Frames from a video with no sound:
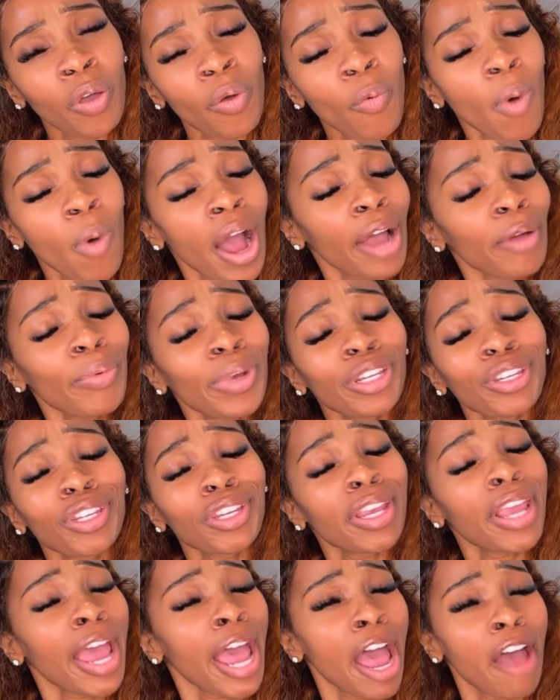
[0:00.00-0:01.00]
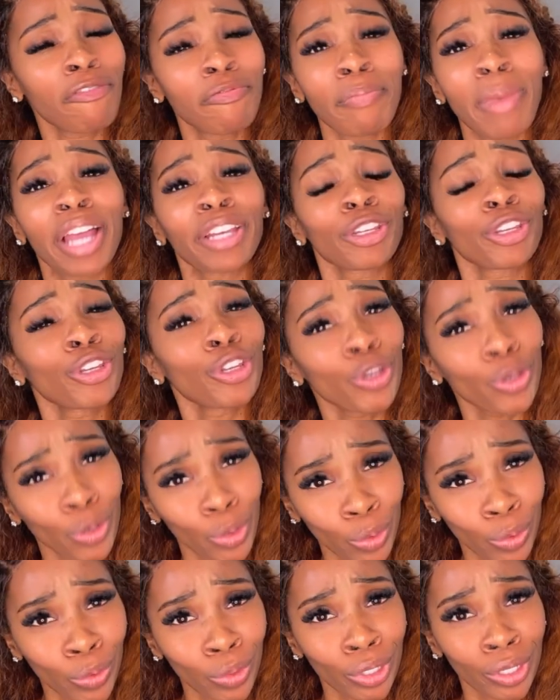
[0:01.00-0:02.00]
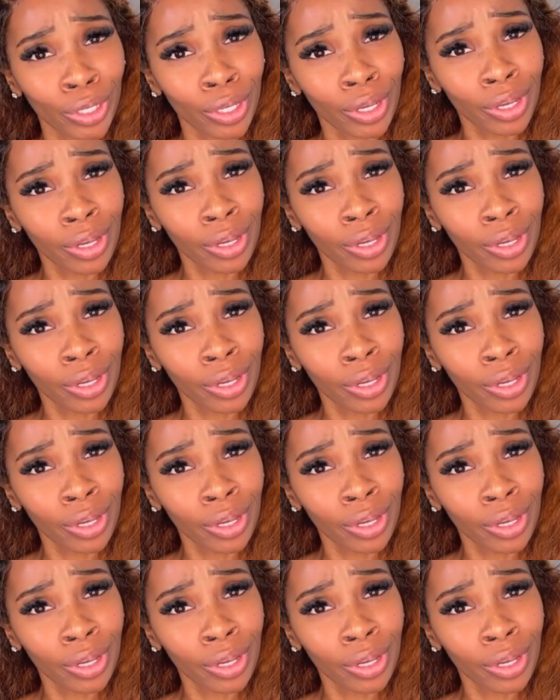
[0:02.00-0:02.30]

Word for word: Why would she have my shoes?